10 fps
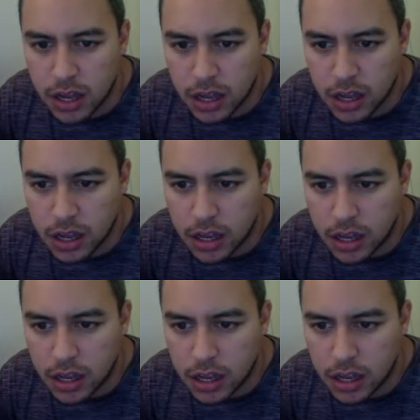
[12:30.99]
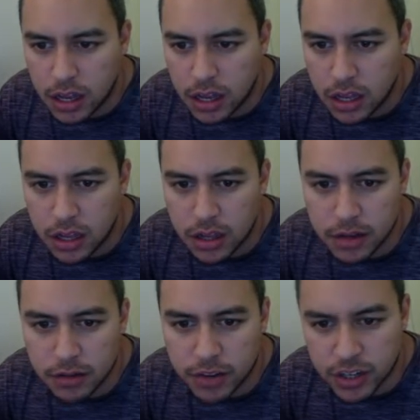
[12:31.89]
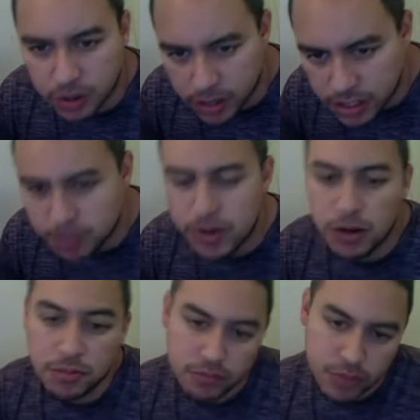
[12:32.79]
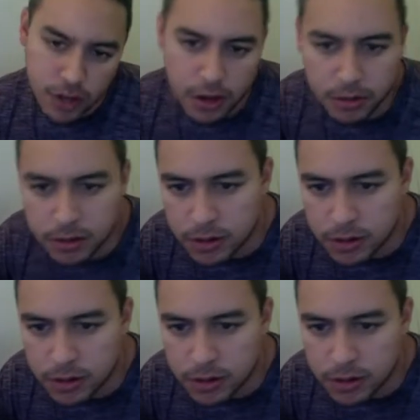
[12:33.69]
Victor Oladipo, you know,